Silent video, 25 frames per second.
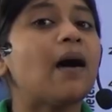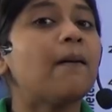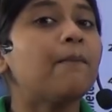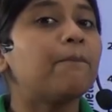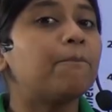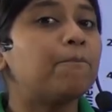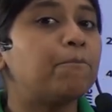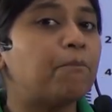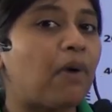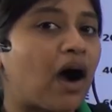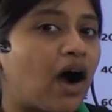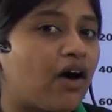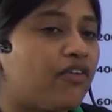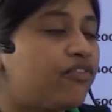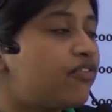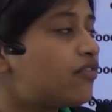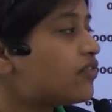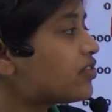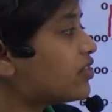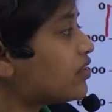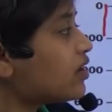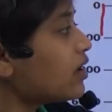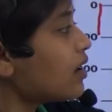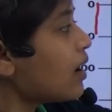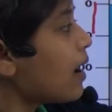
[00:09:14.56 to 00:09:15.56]

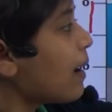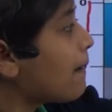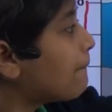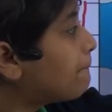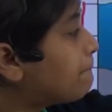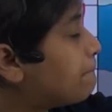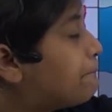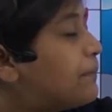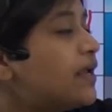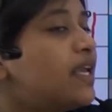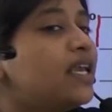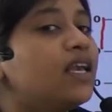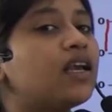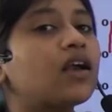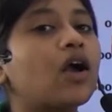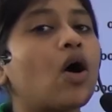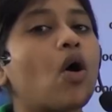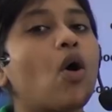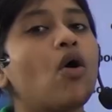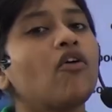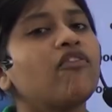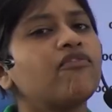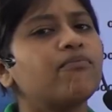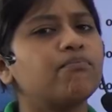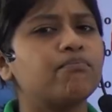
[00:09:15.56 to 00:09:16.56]
above the peak
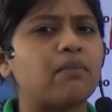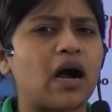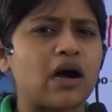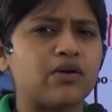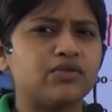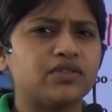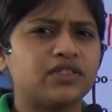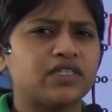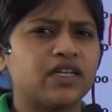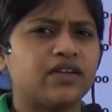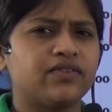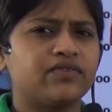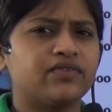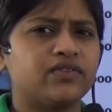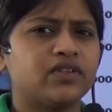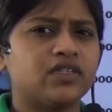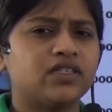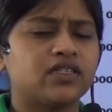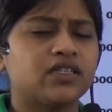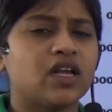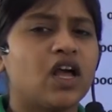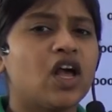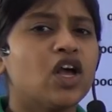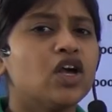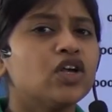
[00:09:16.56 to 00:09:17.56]
of Mount
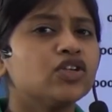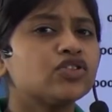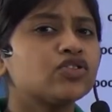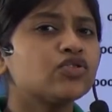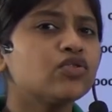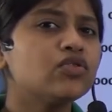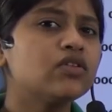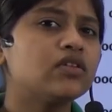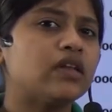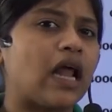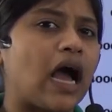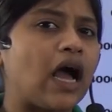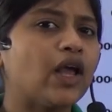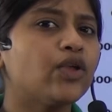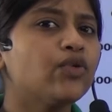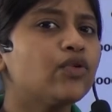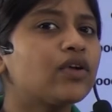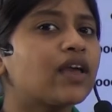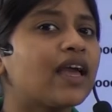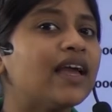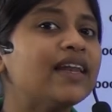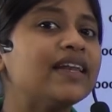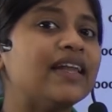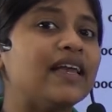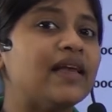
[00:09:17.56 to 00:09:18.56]
Everest. So now you
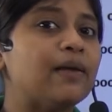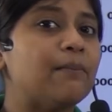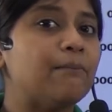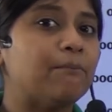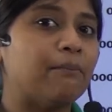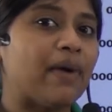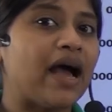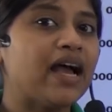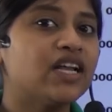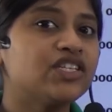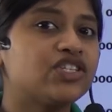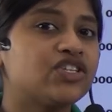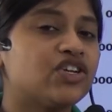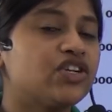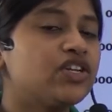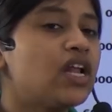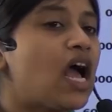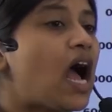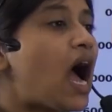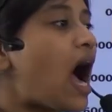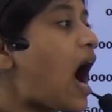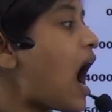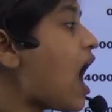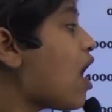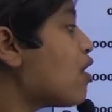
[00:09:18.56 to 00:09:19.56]
can imagine
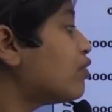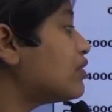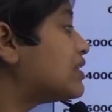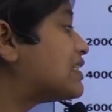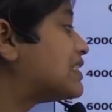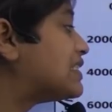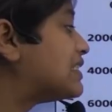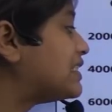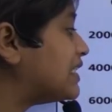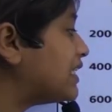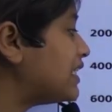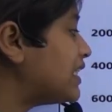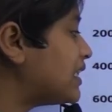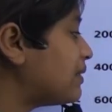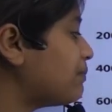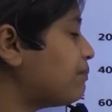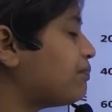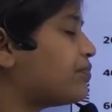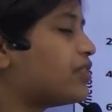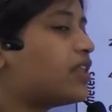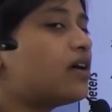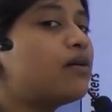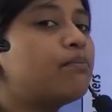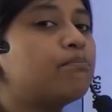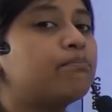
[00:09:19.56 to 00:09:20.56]
how deep
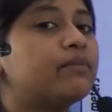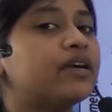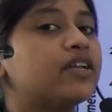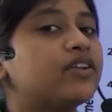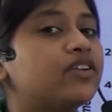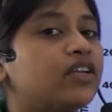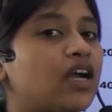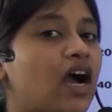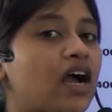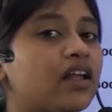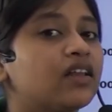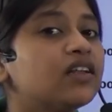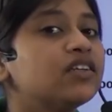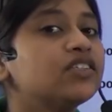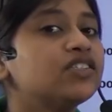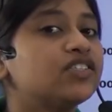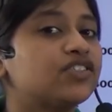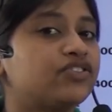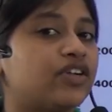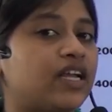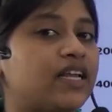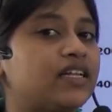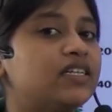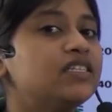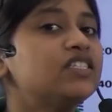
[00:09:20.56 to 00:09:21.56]
the Mariana
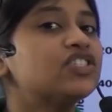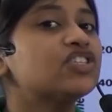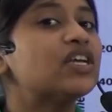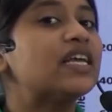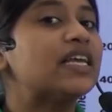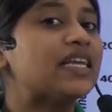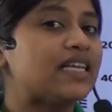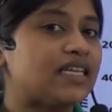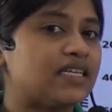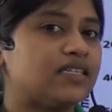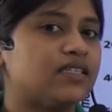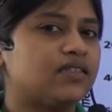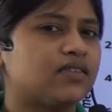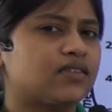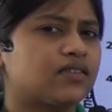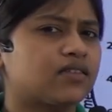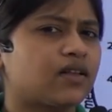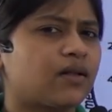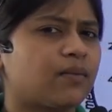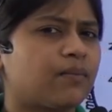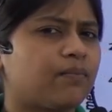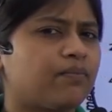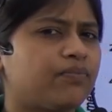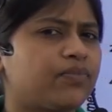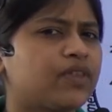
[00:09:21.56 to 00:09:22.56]
Trench is.
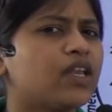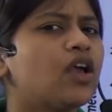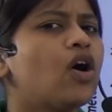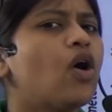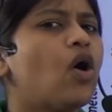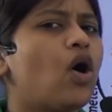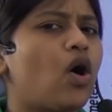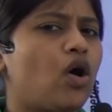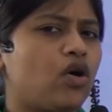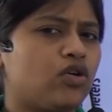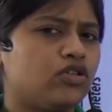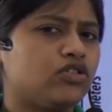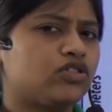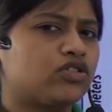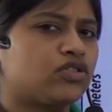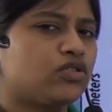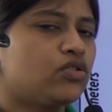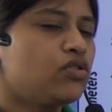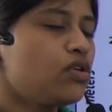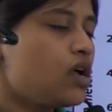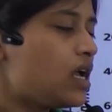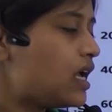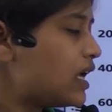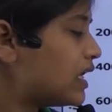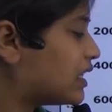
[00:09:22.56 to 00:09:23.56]

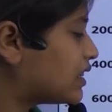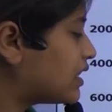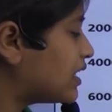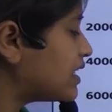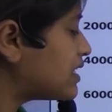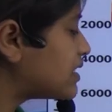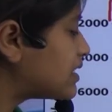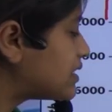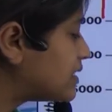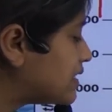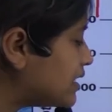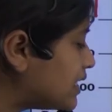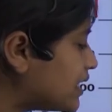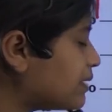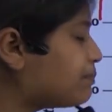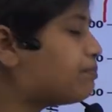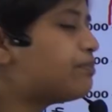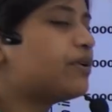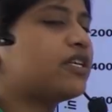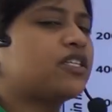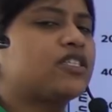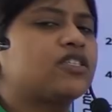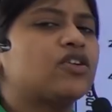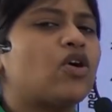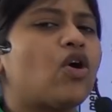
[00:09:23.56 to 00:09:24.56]
Also, the
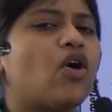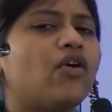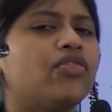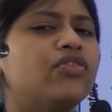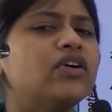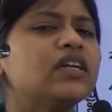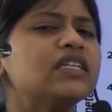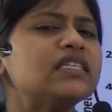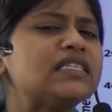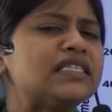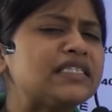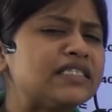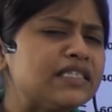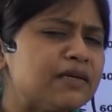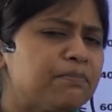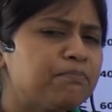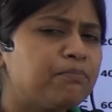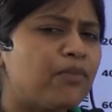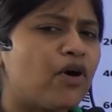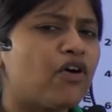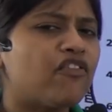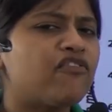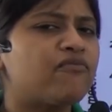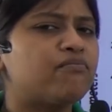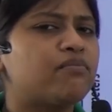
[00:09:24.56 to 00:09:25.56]
deepest or the tip
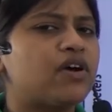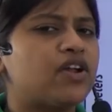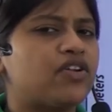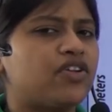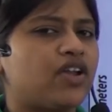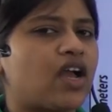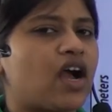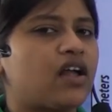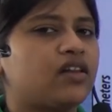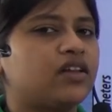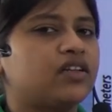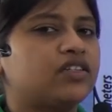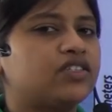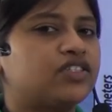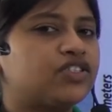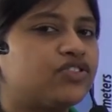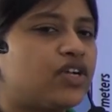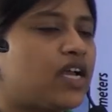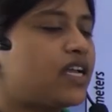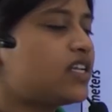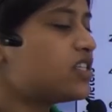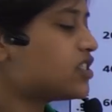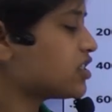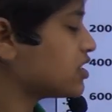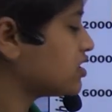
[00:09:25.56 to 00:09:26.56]
of Mariana
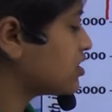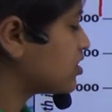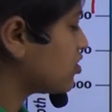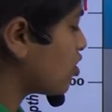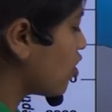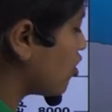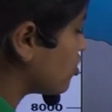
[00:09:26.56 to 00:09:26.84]
Trench is